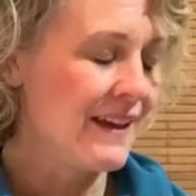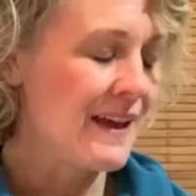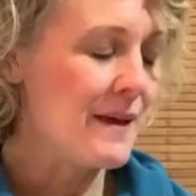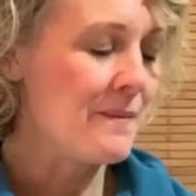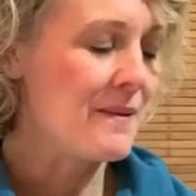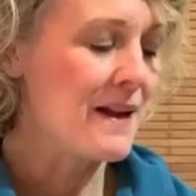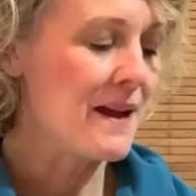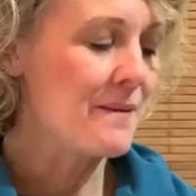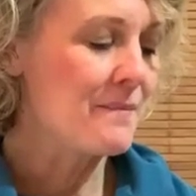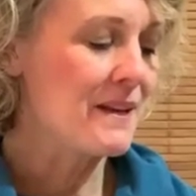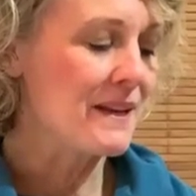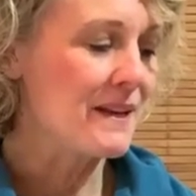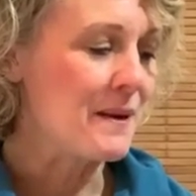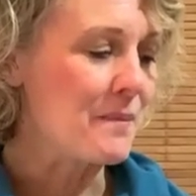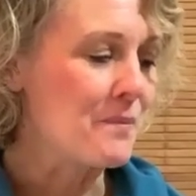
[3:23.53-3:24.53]
And then I'm
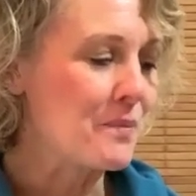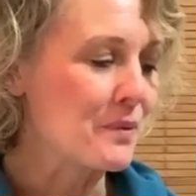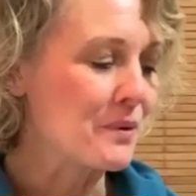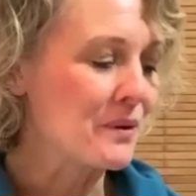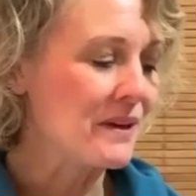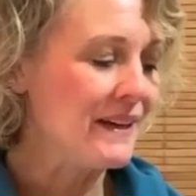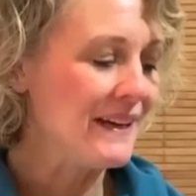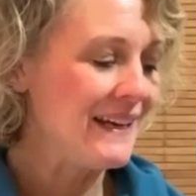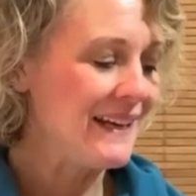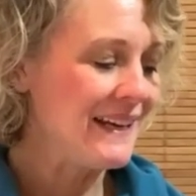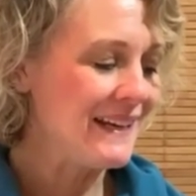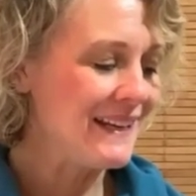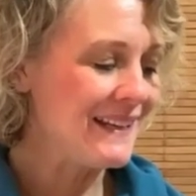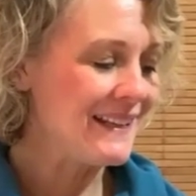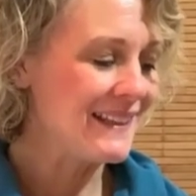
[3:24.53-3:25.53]
gonna
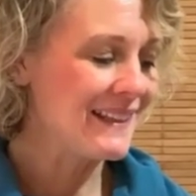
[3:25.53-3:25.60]
breathe